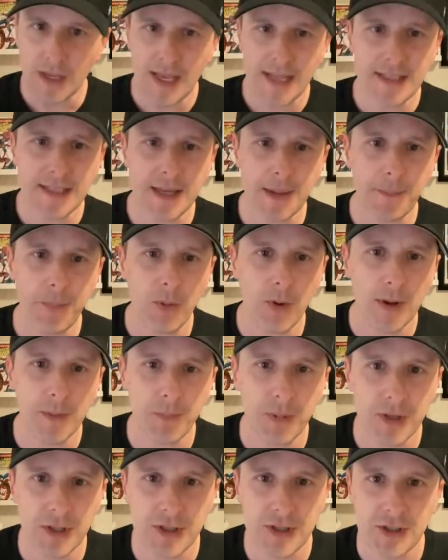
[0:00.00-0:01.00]
at some
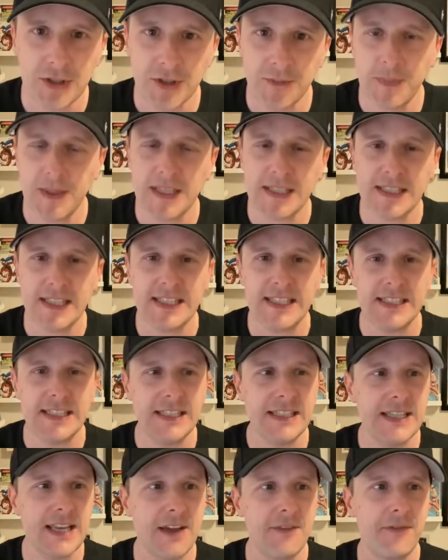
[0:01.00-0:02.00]
point pretty soon because this
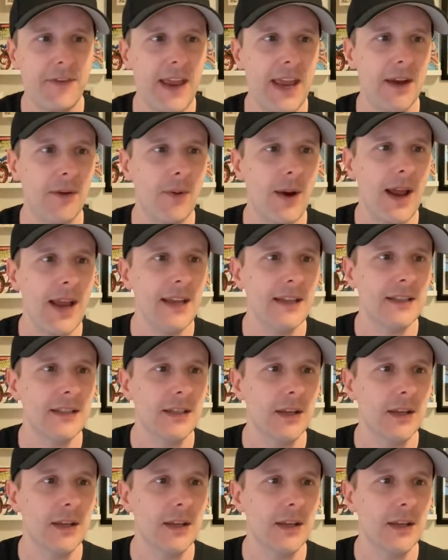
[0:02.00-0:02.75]
is his FA, right?